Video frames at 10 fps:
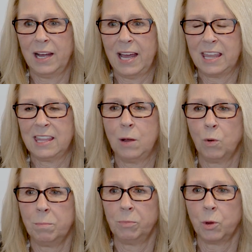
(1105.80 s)
I think
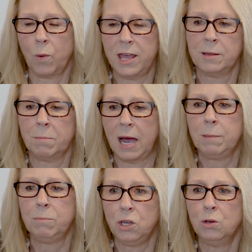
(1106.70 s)
when the way that
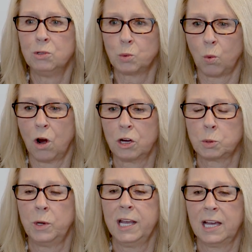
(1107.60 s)
my muse
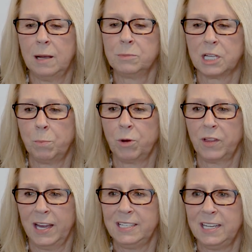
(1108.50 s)
works, when it comes up
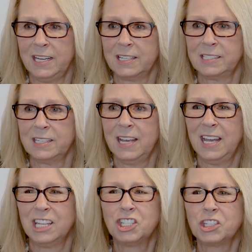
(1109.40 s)
with ideas,
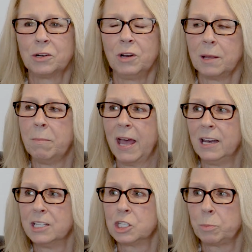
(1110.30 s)
it's generally
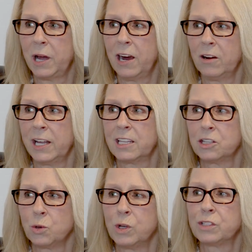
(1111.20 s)
male inspired. Like
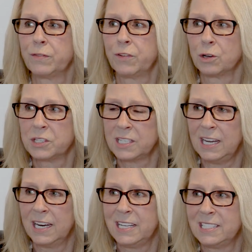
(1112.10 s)
that's always the first
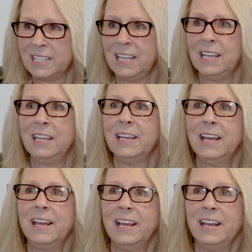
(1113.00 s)
scene I see
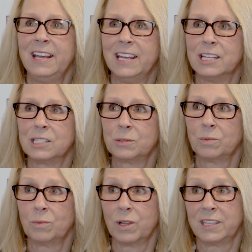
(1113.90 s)

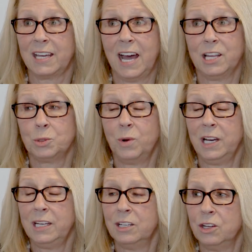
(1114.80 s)
is what the guy's
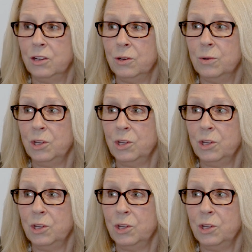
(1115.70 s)
wanting to do.